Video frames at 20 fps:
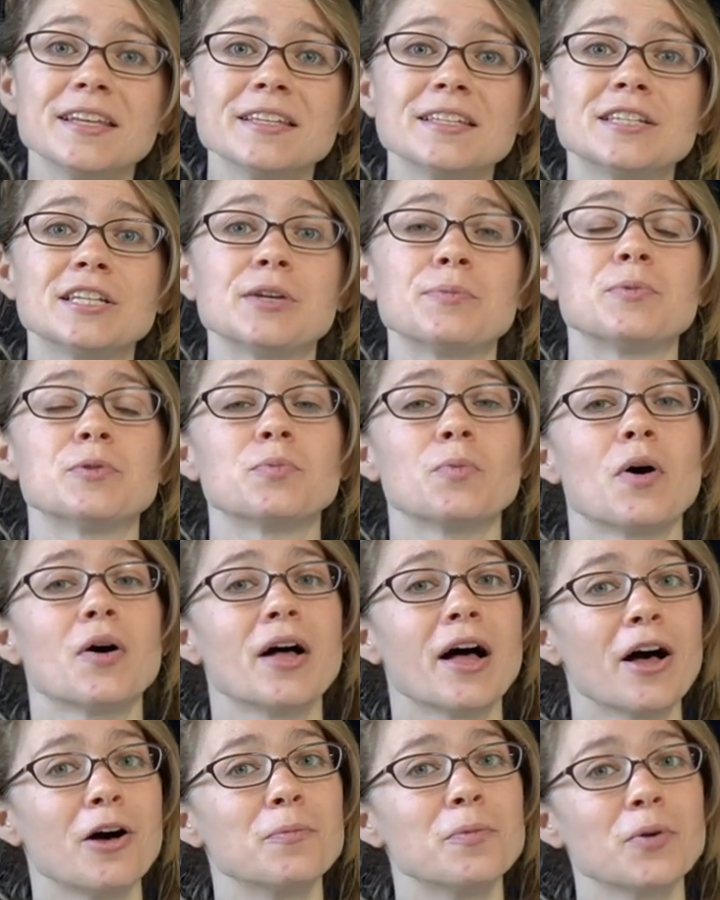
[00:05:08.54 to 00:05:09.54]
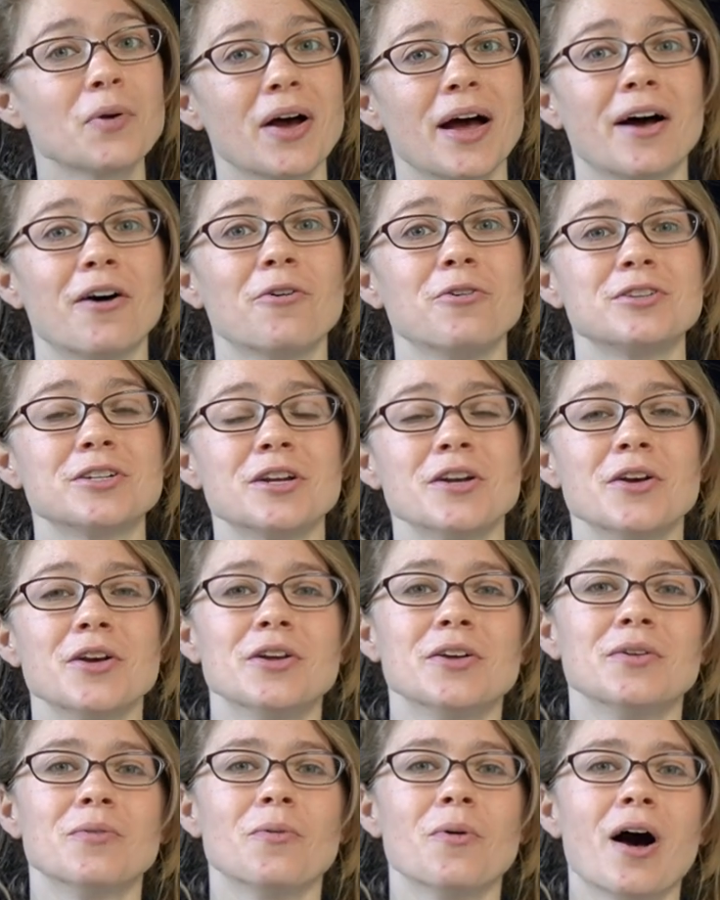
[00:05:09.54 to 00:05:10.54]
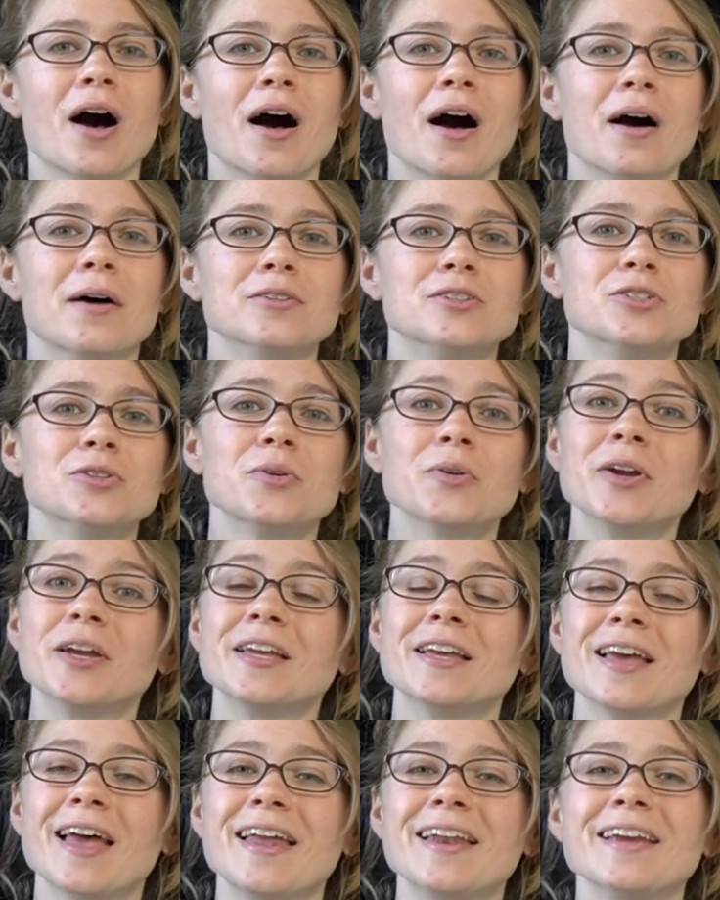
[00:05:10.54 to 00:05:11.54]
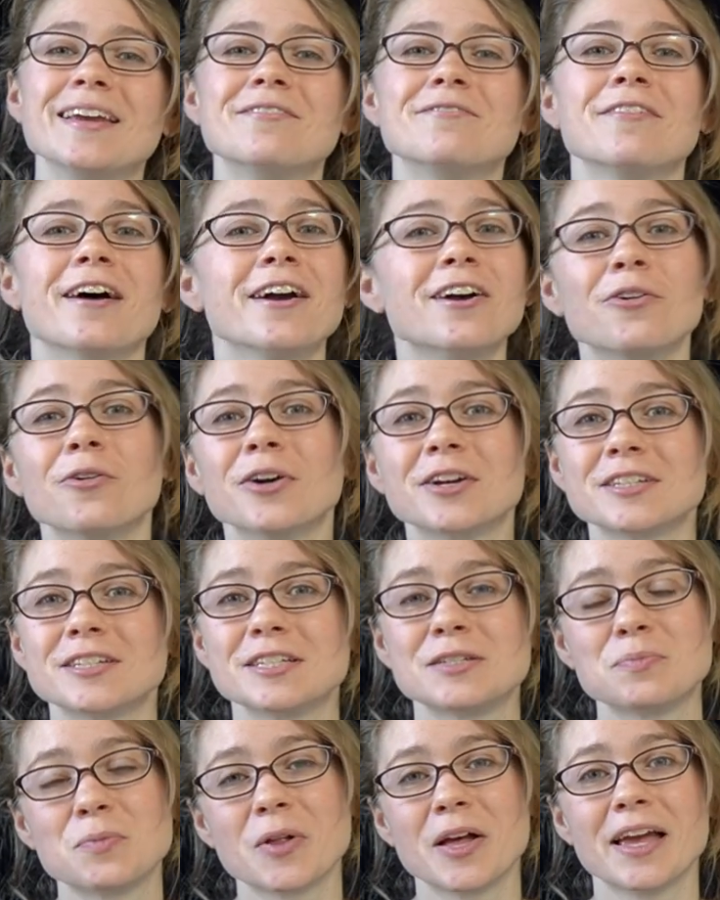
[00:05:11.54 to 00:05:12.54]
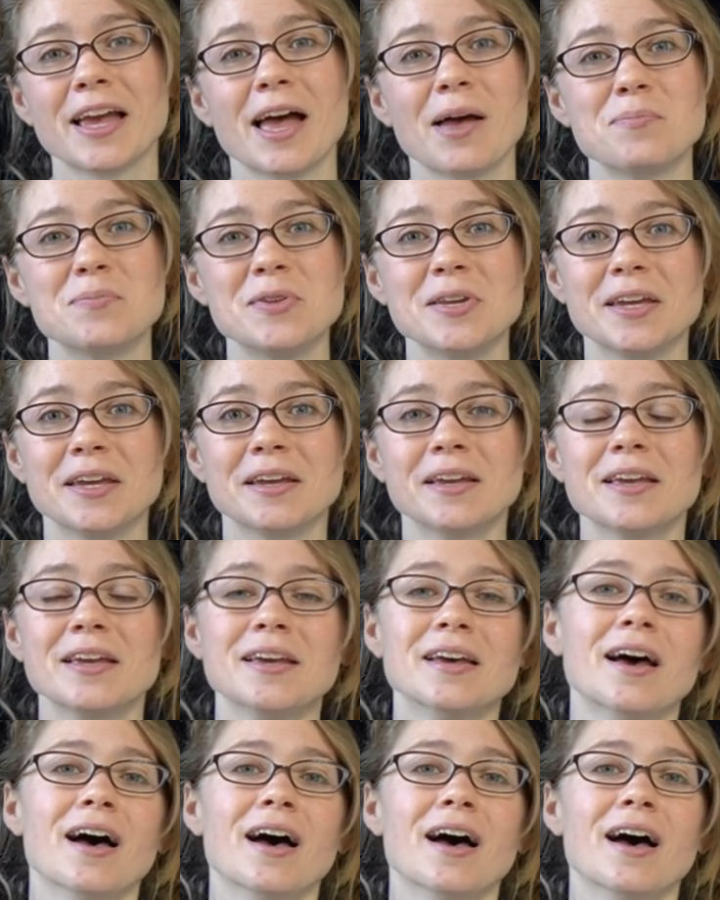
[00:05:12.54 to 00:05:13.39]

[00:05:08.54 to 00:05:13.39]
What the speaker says: these tips will help you out during any fireworks display happening.